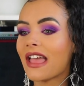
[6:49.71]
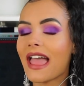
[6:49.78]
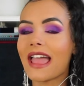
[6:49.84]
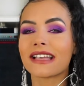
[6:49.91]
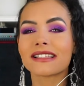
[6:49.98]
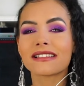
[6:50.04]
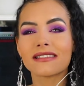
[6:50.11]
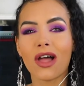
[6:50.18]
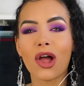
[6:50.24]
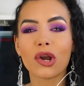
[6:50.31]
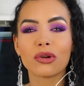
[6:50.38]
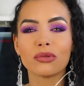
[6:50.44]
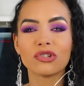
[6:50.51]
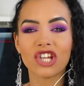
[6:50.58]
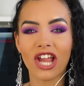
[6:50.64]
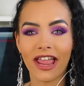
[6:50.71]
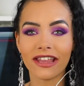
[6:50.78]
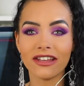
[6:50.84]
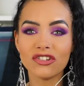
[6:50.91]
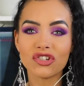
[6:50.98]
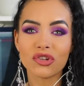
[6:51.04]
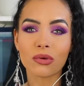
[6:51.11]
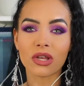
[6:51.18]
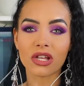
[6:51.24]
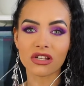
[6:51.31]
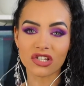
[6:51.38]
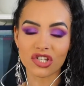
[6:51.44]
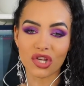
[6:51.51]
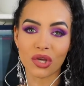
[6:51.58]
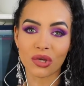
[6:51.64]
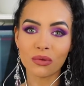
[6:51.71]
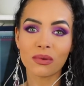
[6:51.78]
external change you can do